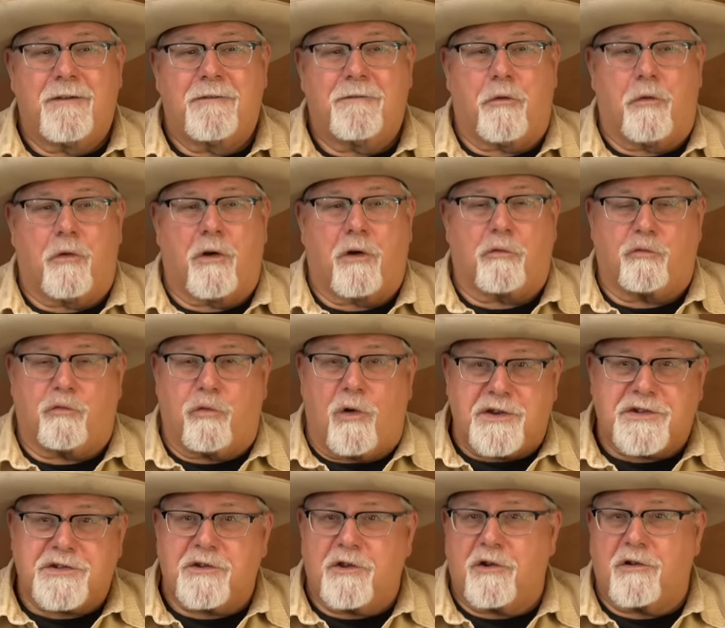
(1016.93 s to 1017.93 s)
for
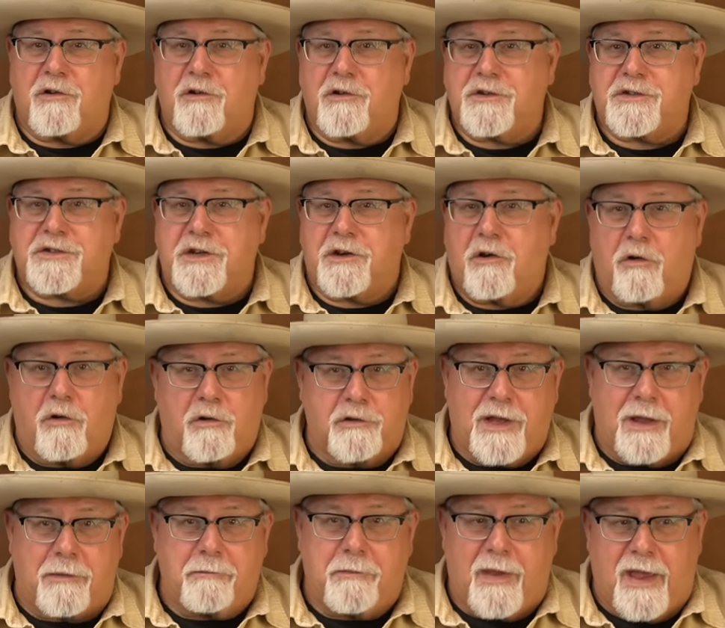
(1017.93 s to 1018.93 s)
rustlers and
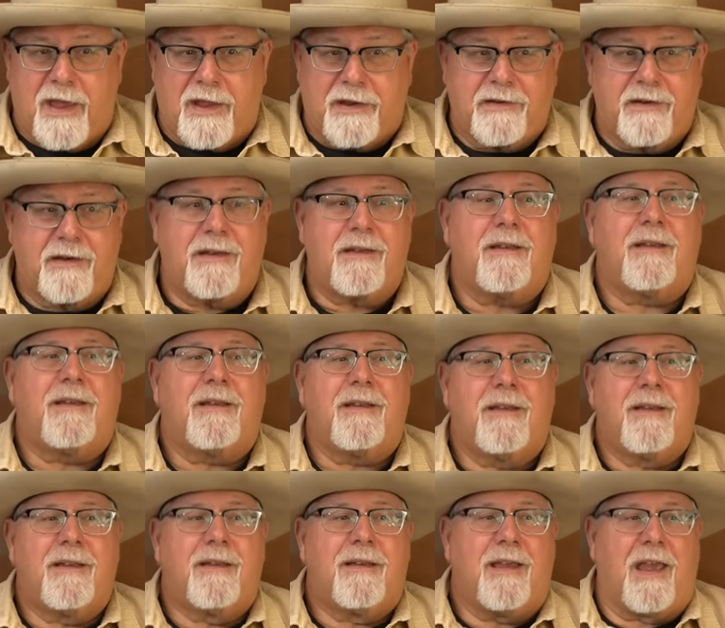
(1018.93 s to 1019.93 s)
hold-up men
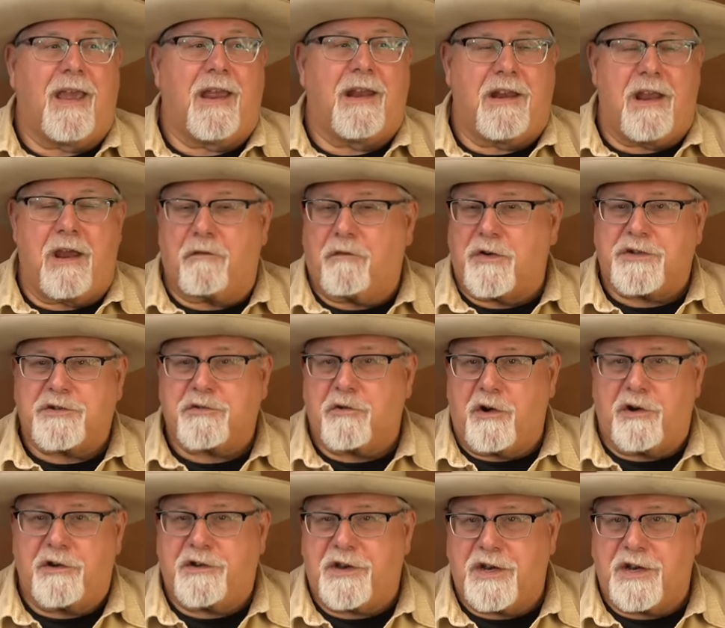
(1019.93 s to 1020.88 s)
and every sort of